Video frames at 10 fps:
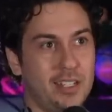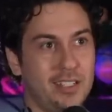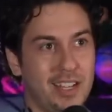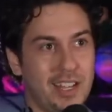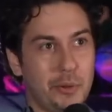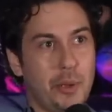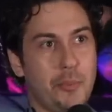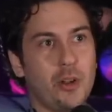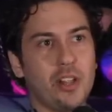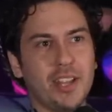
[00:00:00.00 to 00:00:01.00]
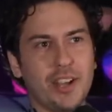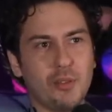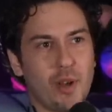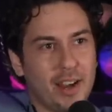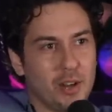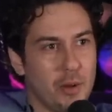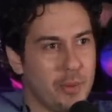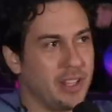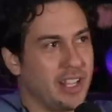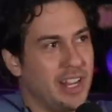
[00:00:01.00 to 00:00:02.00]
Yes. Yeah, we put on like a record, we
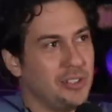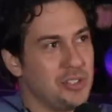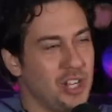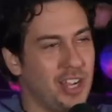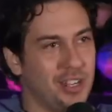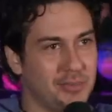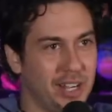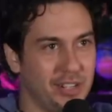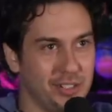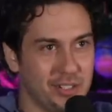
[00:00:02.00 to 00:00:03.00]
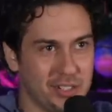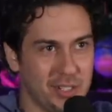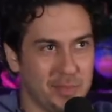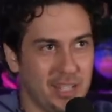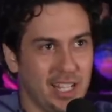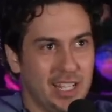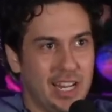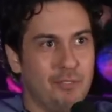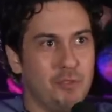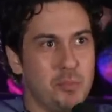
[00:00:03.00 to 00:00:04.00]
put on like an Elton John record or something, and
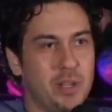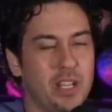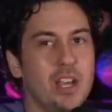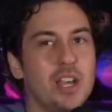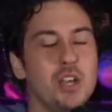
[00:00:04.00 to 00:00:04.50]
then everybody